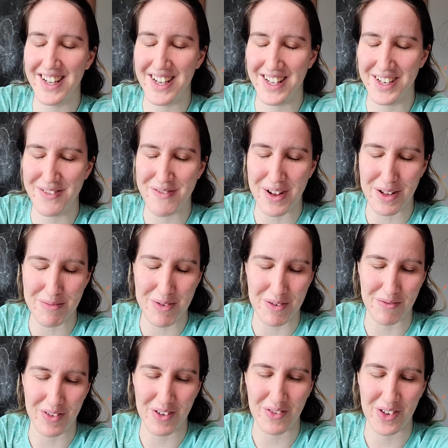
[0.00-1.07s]
He developed a
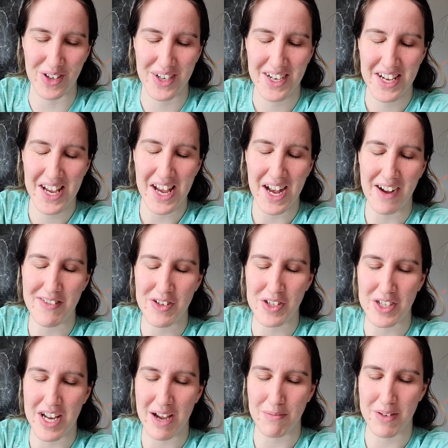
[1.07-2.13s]
fever after
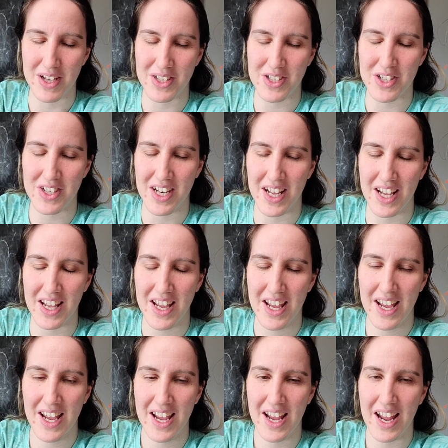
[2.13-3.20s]
his nap yesterday,
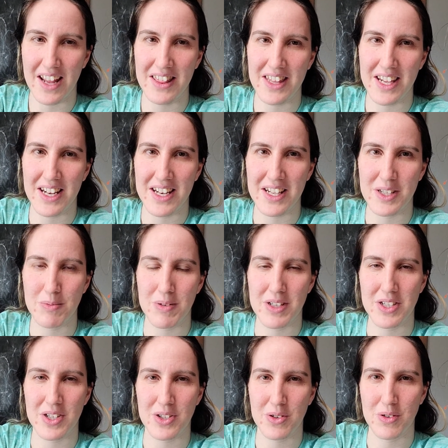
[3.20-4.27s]
and then has
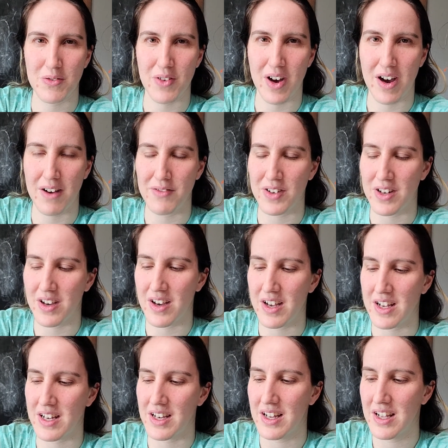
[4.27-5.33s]
been just sort of off and
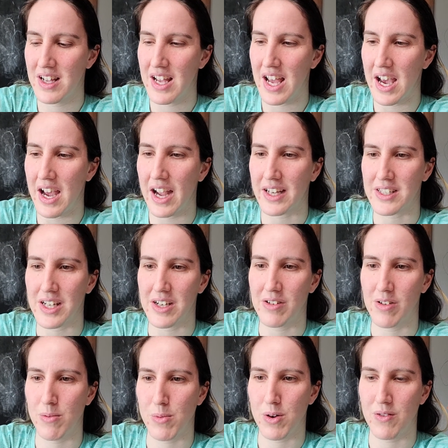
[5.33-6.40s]
on acting
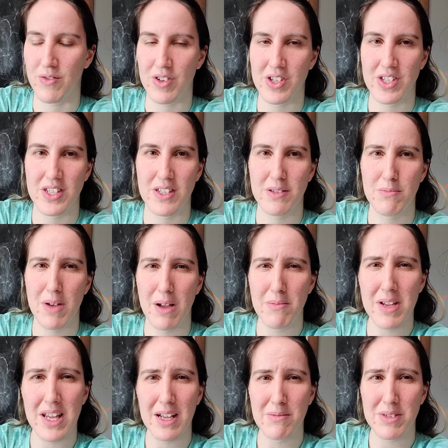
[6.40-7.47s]
normal versus,
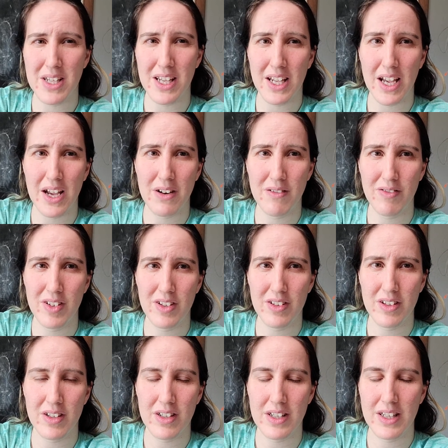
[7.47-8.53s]
mommy, I'm sick, I don't
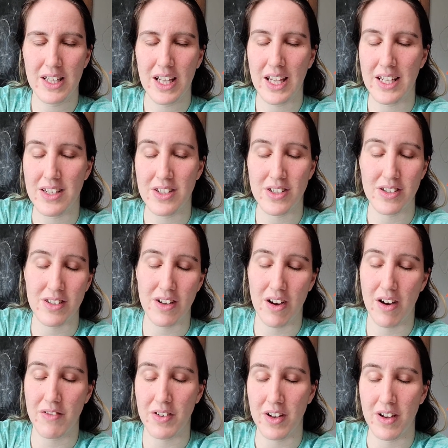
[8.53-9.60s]
feel good, like just
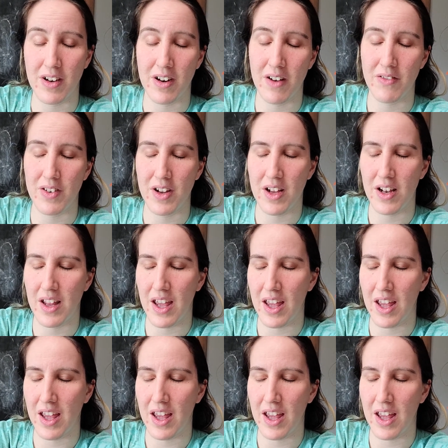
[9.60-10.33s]
off and on and off and on.